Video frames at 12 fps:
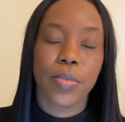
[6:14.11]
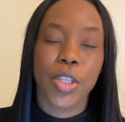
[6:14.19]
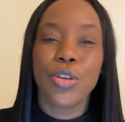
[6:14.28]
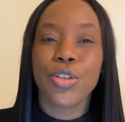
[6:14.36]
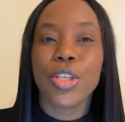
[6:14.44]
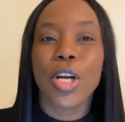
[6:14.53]

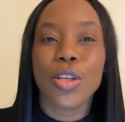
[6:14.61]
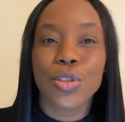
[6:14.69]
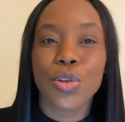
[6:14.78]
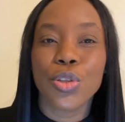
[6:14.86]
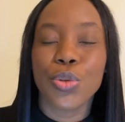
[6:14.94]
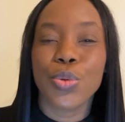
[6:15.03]
You should
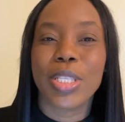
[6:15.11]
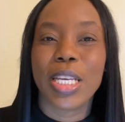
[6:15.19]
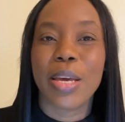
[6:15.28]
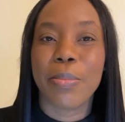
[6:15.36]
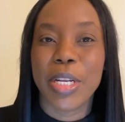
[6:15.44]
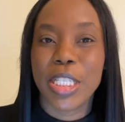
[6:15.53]
also choose
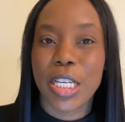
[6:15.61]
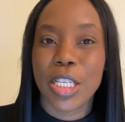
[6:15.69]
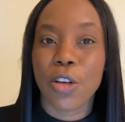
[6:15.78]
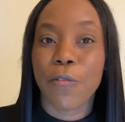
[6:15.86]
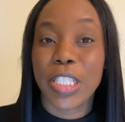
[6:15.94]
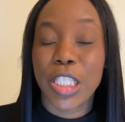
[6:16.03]
images
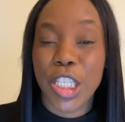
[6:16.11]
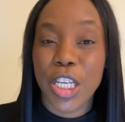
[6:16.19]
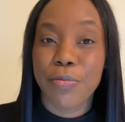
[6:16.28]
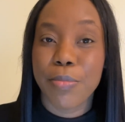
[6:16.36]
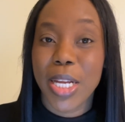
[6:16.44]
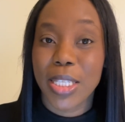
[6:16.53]
of
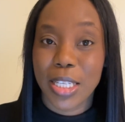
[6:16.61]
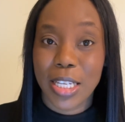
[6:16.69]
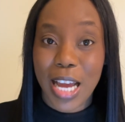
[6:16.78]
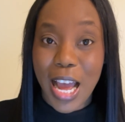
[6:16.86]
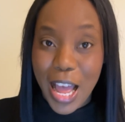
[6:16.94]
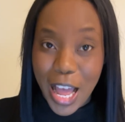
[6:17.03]
achievements
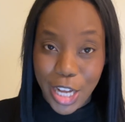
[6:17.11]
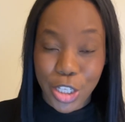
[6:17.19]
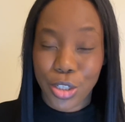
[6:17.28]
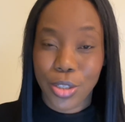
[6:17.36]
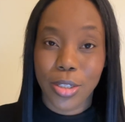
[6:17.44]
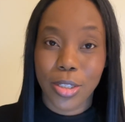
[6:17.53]
in
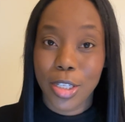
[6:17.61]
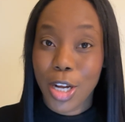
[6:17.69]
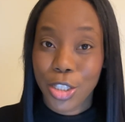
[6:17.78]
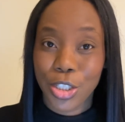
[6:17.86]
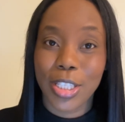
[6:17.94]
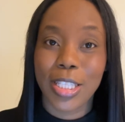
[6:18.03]
action,
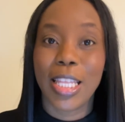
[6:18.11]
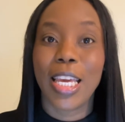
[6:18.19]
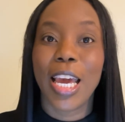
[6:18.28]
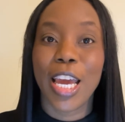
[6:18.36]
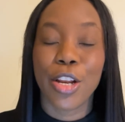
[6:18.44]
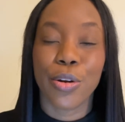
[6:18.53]
not just the
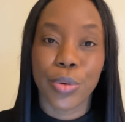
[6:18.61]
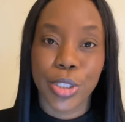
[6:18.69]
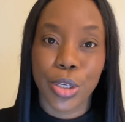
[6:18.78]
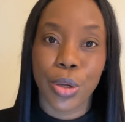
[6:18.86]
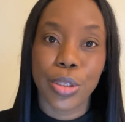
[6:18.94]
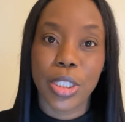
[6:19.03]
end
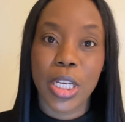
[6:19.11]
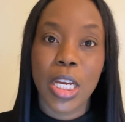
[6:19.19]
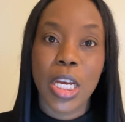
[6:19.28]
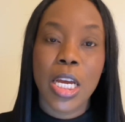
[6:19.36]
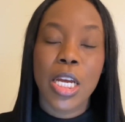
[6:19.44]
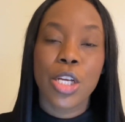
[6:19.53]
result.
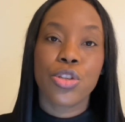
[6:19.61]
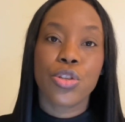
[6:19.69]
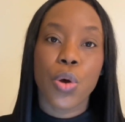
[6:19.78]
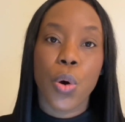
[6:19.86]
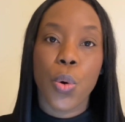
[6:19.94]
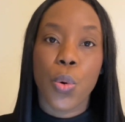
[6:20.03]

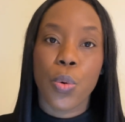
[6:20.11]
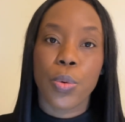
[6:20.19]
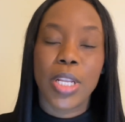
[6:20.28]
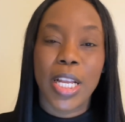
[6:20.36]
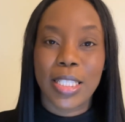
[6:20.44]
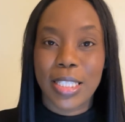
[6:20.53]
So
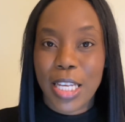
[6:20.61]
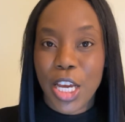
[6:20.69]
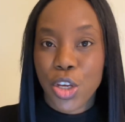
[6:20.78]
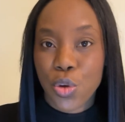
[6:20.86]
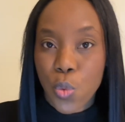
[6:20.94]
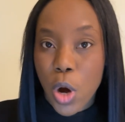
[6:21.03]
let's say
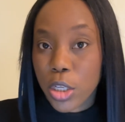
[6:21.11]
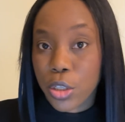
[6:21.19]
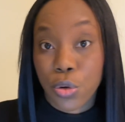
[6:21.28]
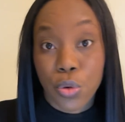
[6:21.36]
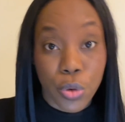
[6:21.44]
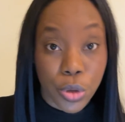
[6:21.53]
you want to
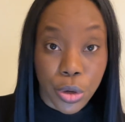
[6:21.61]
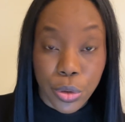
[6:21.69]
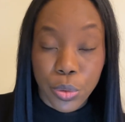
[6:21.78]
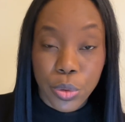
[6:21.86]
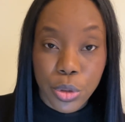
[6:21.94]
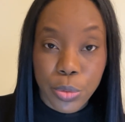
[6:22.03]
grow your
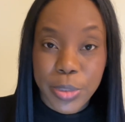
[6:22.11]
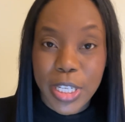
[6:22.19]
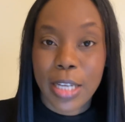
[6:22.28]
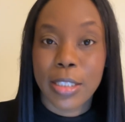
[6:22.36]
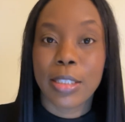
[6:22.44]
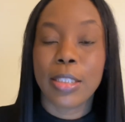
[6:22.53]
YouTube
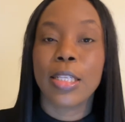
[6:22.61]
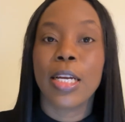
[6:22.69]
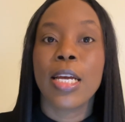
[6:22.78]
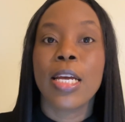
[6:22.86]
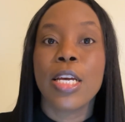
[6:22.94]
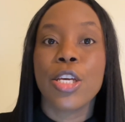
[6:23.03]
channel.
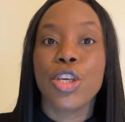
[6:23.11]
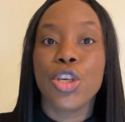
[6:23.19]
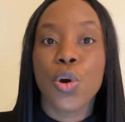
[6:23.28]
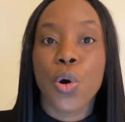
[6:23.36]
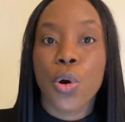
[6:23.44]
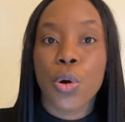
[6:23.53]

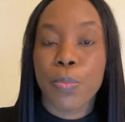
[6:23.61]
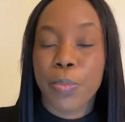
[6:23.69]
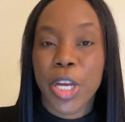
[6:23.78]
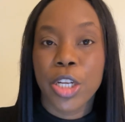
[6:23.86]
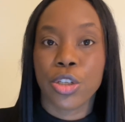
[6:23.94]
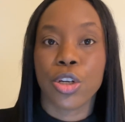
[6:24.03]
Your
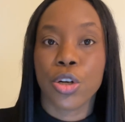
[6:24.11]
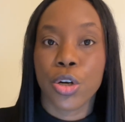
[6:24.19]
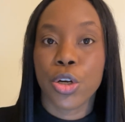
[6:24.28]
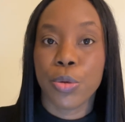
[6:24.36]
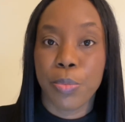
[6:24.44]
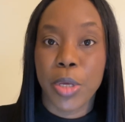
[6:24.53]
picture
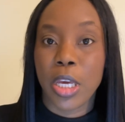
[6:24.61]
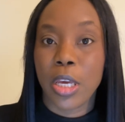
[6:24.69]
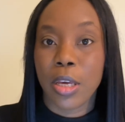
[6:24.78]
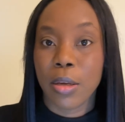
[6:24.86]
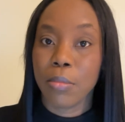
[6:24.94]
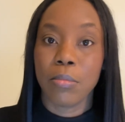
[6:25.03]
could
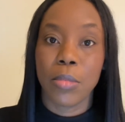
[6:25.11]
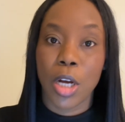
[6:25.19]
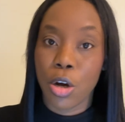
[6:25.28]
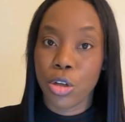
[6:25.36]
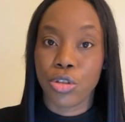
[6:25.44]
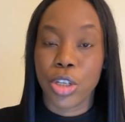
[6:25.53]
be a
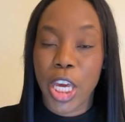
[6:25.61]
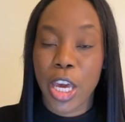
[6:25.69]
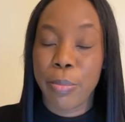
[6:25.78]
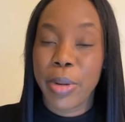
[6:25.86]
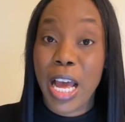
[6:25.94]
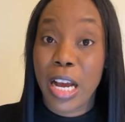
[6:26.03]

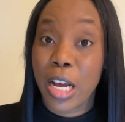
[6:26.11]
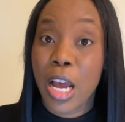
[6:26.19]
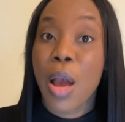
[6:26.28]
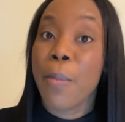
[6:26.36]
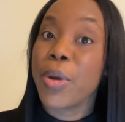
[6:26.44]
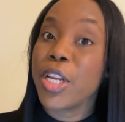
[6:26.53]
100K plaque,
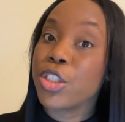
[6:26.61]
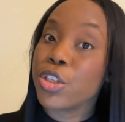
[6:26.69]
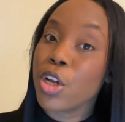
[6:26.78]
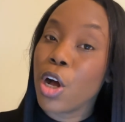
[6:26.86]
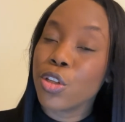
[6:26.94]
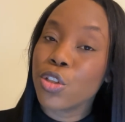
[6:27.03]
but it should
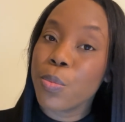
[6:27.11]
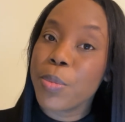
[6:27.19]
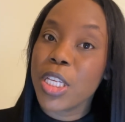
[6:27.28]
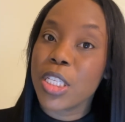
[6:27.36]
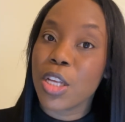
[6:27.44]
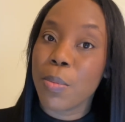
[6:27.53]
also
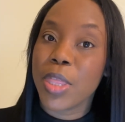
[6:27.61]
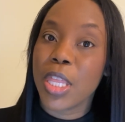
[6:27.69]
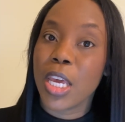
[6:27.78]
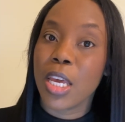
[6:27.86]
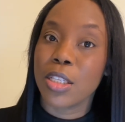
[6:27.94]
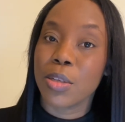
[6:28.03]
be some
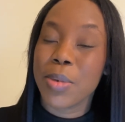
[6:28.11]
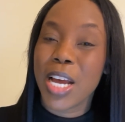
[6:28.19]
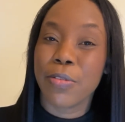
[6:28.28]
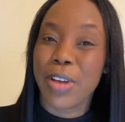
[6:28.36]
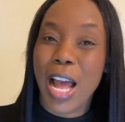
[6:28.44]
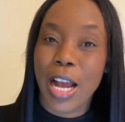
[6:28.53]
kind
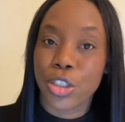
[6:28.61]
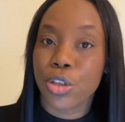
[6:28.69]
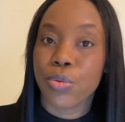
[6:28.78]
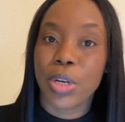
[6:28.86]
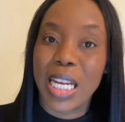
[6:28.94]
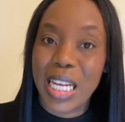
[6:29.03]
of action
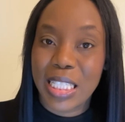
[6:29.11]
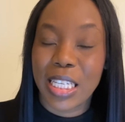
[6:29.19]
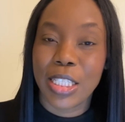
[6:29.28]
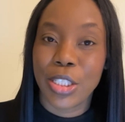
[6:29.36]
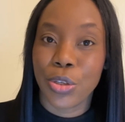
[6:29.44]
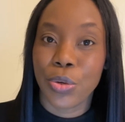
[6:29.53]

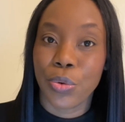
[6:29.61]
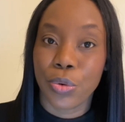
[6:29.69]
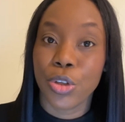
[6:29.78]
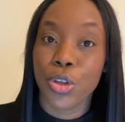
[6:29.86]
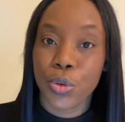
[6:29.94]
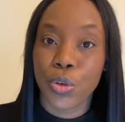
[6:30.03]
related to
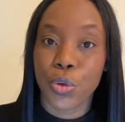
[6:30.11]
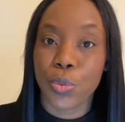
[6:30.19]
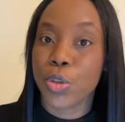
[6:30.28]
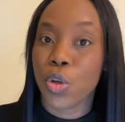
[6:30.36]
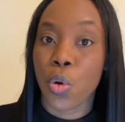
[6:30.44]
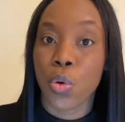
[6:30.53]
YouTube.
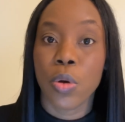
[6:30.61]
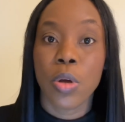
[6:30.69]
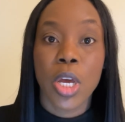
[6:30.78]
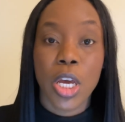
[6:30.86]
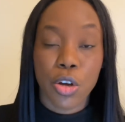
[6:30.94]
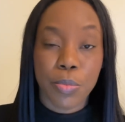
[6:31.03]
So
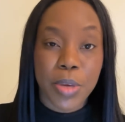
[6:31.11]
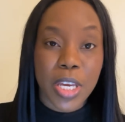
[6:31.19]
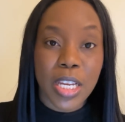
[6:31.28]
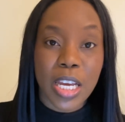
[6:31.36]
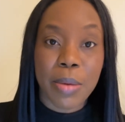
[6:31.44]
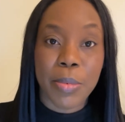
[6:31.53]
it could be
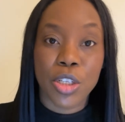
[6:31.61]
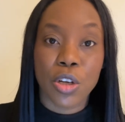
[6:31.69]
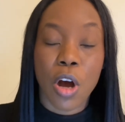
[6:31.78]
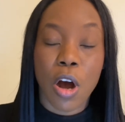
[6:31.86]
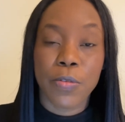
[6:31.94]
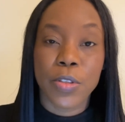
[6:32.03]
an image
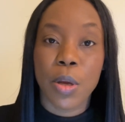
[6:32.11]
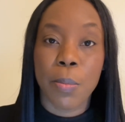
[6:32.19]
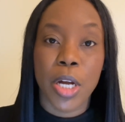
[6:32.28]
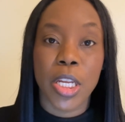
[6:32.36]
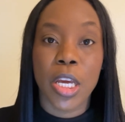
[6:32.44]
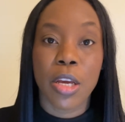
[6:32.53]
of
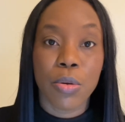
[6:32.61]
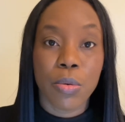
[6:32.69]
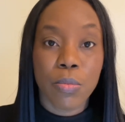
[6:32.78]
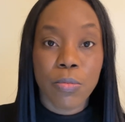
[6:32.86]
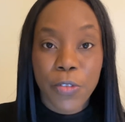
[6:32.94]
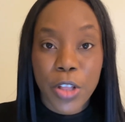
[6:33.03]
somebody
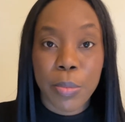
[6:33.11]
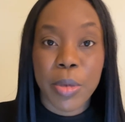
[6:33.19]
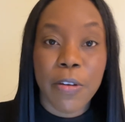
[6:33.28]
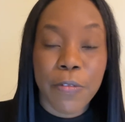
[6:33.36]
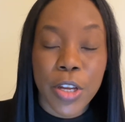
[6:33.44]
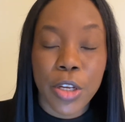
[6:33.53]
filming
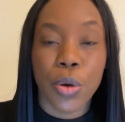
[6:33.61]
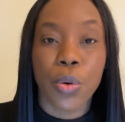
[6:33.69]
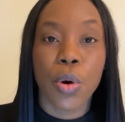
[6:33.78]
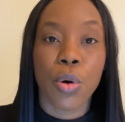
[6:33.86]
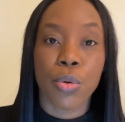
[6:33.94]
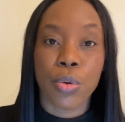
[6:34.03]
a video
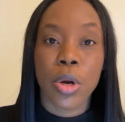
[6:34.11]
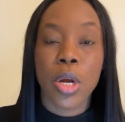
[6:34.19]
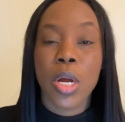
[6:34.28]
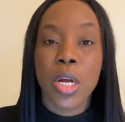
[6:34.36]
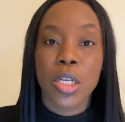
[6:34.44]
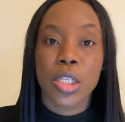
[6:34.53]
or
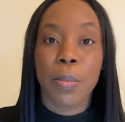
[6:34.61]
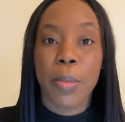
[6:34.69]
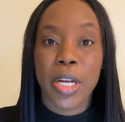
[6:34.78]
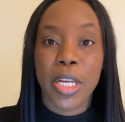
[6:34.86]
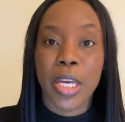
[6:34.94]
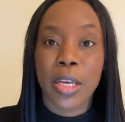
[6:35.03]

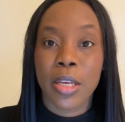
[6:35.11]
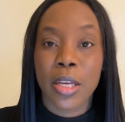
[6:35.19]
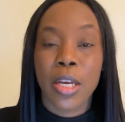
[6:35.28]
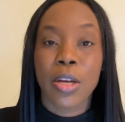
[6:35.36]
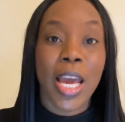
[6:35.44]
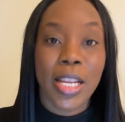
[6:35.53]
somebody
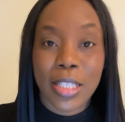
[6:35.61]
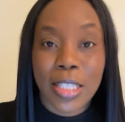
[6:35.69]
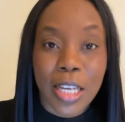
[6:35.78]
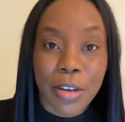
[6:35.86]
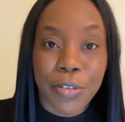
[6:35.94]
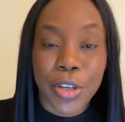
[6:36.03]

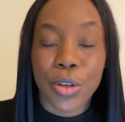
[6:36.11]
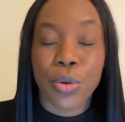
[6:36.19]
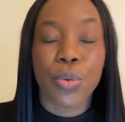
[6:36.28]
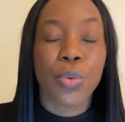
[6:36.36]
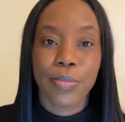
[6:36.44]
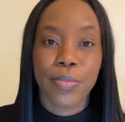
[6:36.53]
editing a
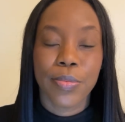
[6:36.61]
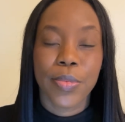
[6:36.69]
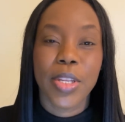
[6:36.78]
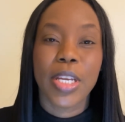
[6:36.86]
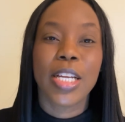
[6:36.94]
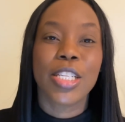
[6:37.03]
video.
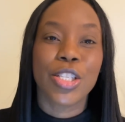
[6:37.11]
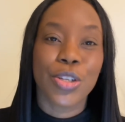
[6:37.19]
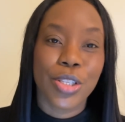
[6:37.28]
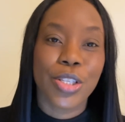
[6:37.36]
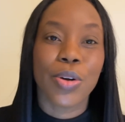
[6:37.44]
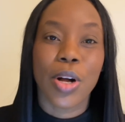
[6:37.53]
It's
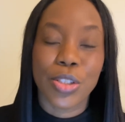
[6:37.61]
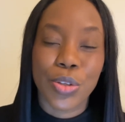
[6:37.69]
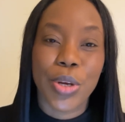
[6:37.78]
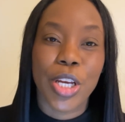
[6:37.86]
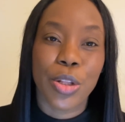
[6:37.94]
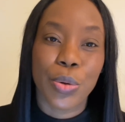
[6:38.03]
good to also
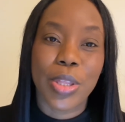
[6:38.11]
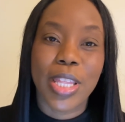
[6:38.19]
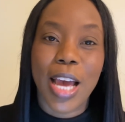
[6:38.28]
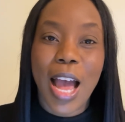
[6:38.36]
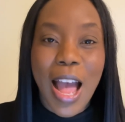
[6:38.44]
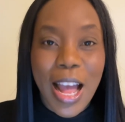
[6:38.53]
include
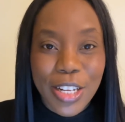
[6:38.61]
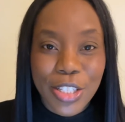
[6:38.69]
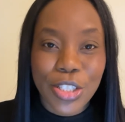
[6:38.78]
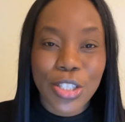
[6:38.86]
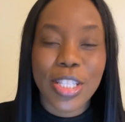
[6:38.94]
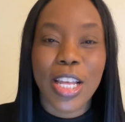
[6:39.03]
the
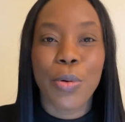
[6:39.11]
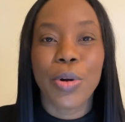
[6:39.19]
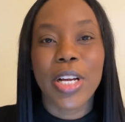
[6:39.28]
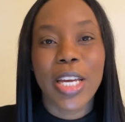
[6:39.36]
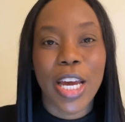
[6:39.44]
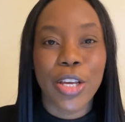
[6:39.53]
action that will
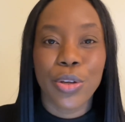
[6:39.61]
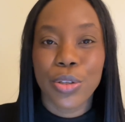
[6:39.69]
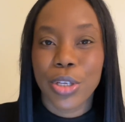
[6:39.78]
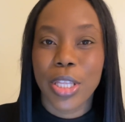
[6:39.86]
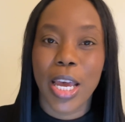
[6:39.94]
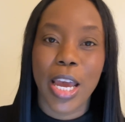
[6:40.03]
get you
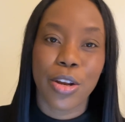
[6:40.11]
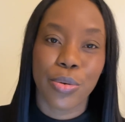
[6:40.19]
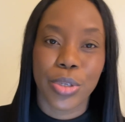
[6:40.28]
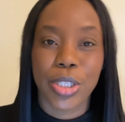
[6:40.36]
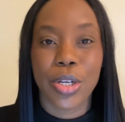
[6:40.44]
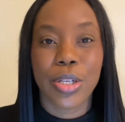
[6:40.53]
to the end
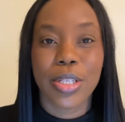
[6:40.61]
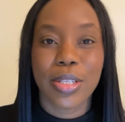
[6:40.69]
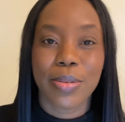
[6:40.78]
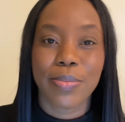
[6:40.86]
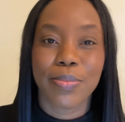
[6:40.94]
result.